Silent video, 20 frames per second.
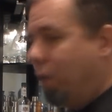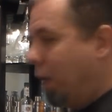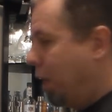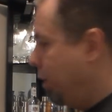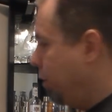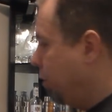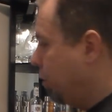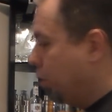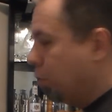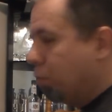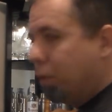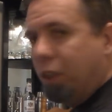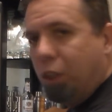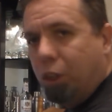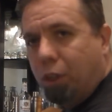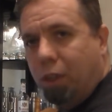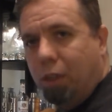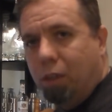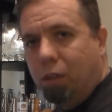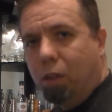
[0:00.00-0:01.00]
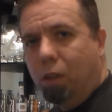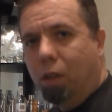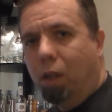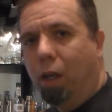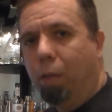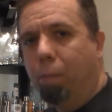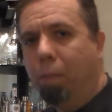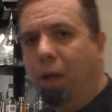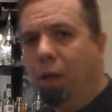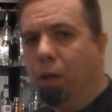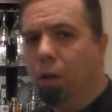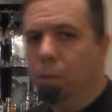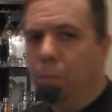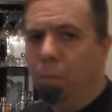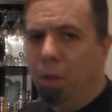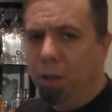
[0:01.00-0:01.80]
and you can reach things a lot better.